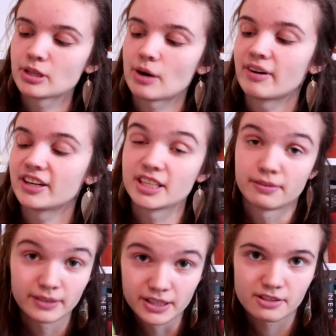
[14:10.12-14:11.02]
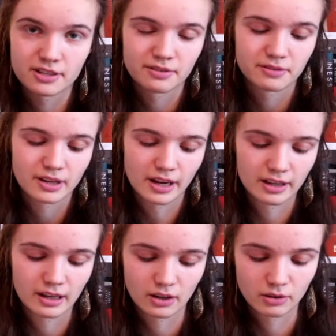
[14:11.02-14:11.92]
are very different,
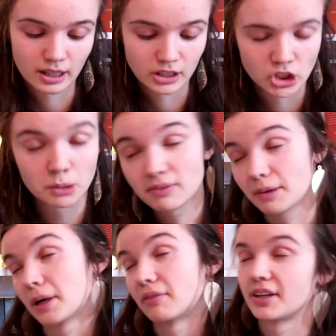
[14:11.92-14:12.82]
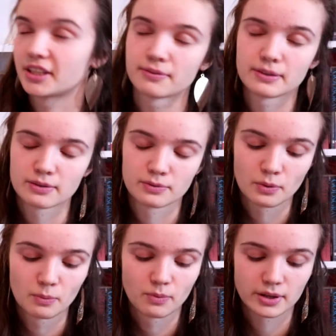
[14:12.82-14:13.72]
or like some of them are very different
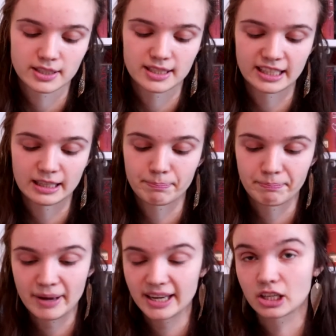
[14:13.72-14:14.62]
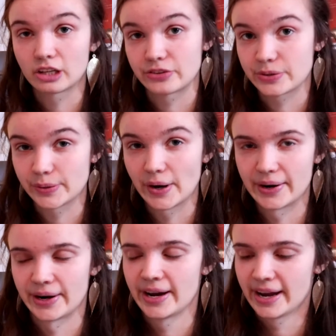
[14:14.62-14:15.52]
from what the pen colors are.